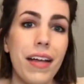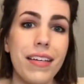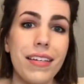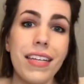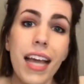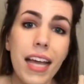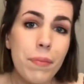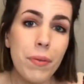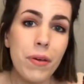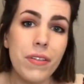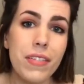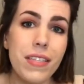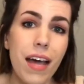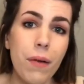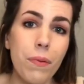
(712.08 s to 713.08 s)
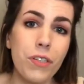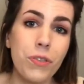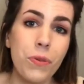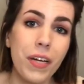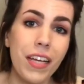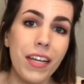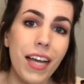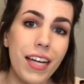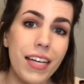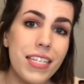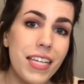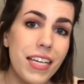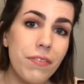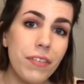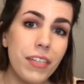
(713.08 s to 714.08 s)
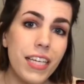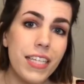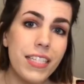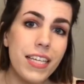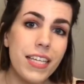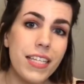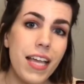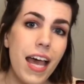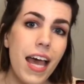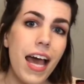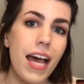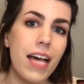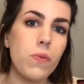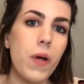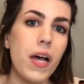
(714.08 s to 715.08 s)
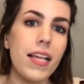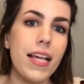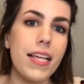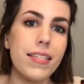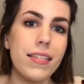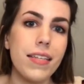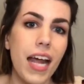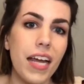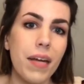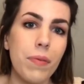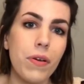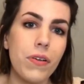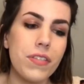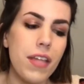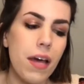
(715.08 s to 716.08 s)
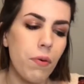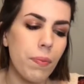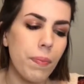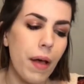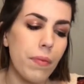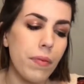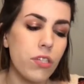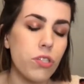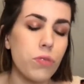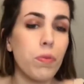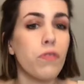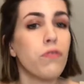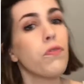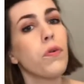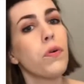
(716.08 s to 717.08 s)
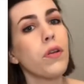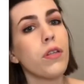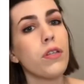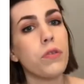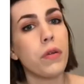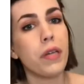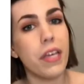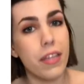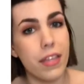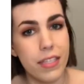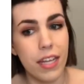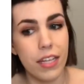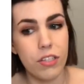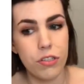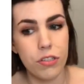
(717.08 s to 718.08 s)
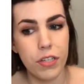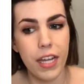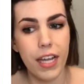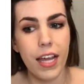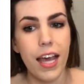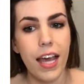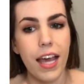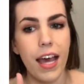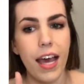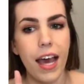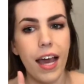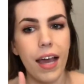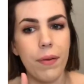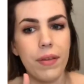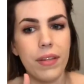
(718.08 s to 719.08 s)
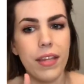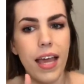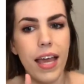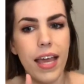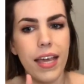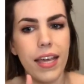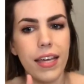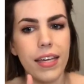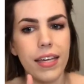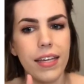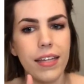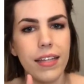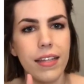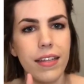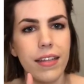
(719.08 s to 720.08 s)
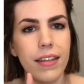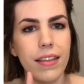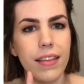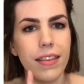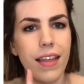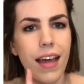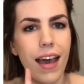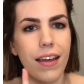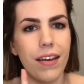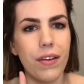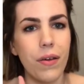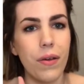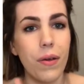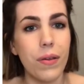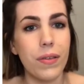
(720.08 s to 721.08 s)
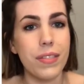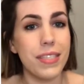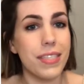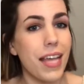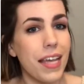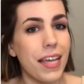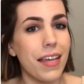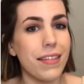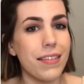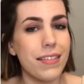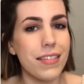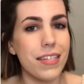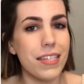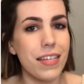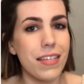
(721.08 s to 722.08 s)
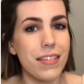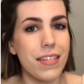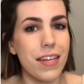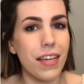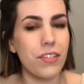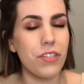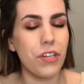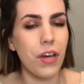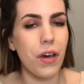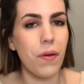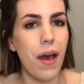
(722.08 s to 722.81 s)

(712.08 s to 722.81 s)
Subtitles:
9 books that were 2019 releases, as well as 9 books that were published before the 20th century. I would like that second statistic to go